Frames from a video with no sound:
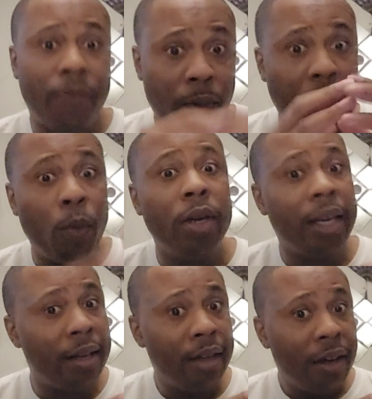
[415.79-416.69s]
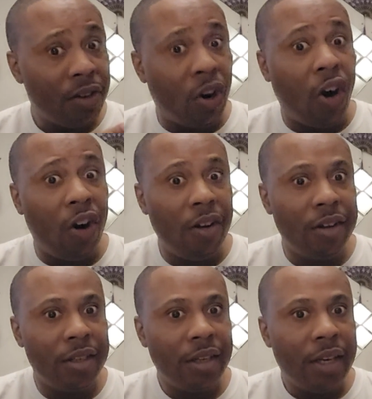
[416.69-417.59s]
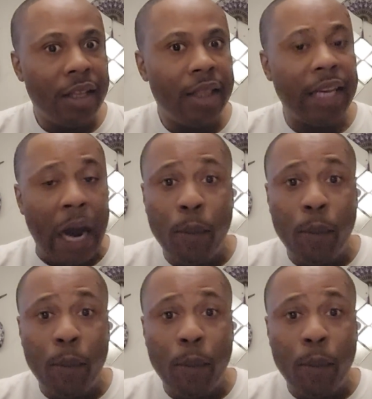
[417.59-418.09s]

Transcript: If I wouldn't have called, then